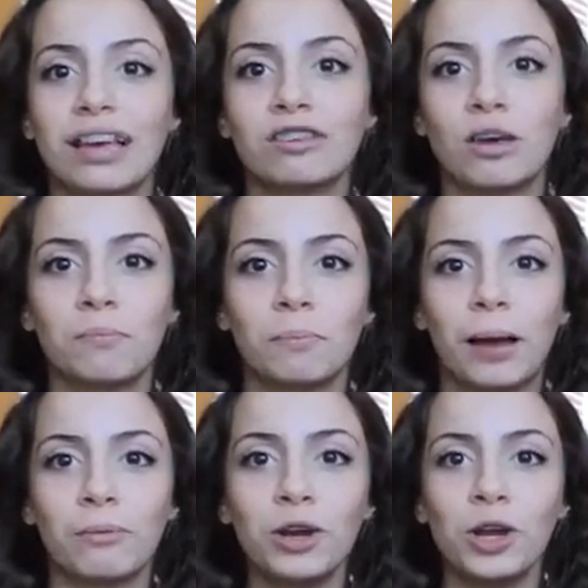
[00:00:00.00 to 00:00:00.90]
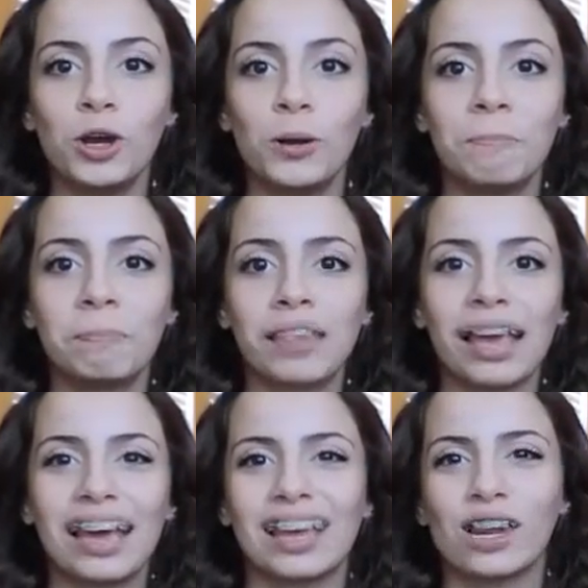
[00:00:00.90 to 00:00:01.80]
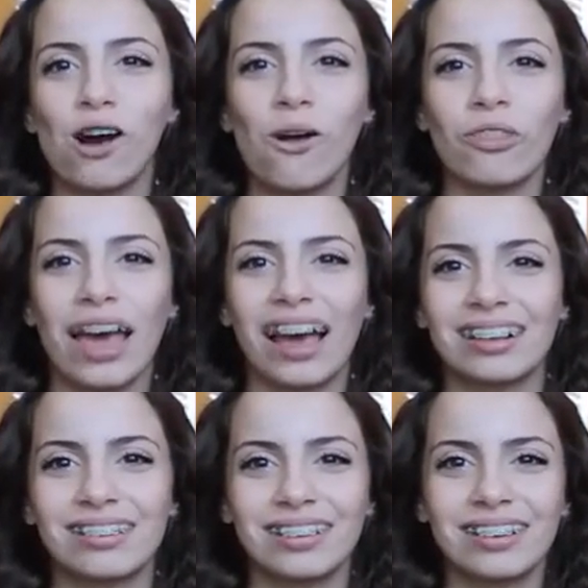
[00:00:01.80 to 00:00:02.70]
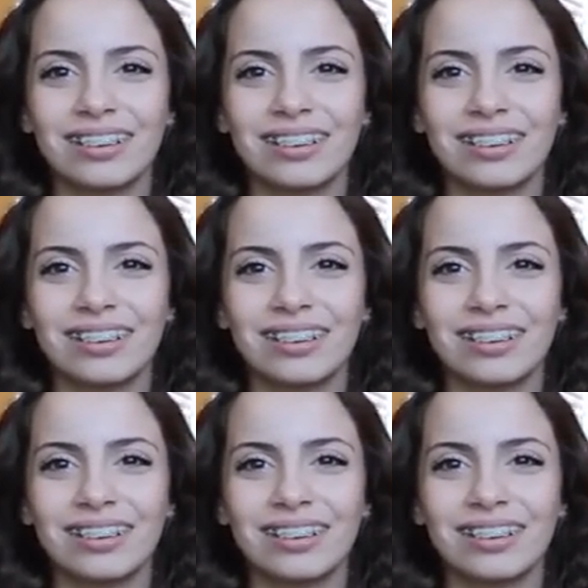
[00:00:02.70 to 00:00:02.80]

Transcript: lights up in the room home. And all that.